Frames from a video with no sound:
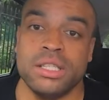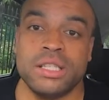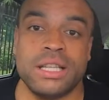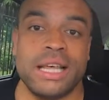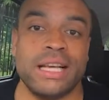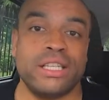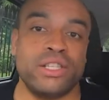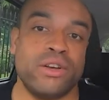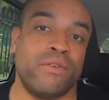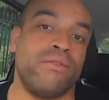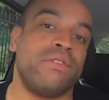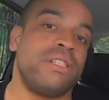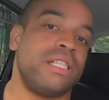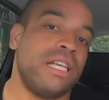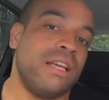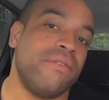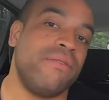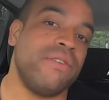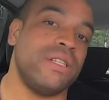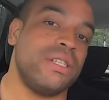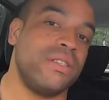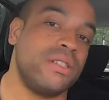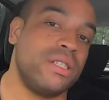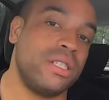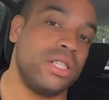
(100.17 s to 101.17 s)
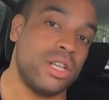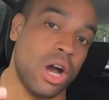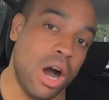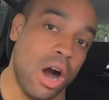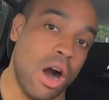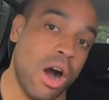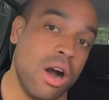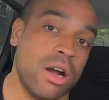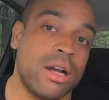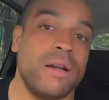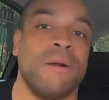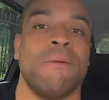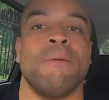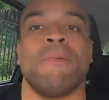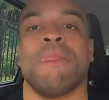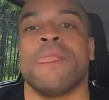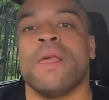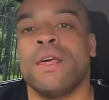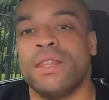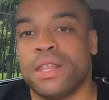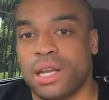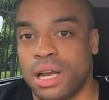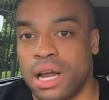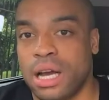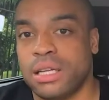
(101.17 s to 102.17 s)
So that's obviously if it's dark,
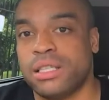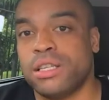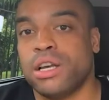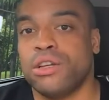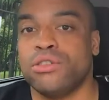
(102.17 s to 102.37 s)
the light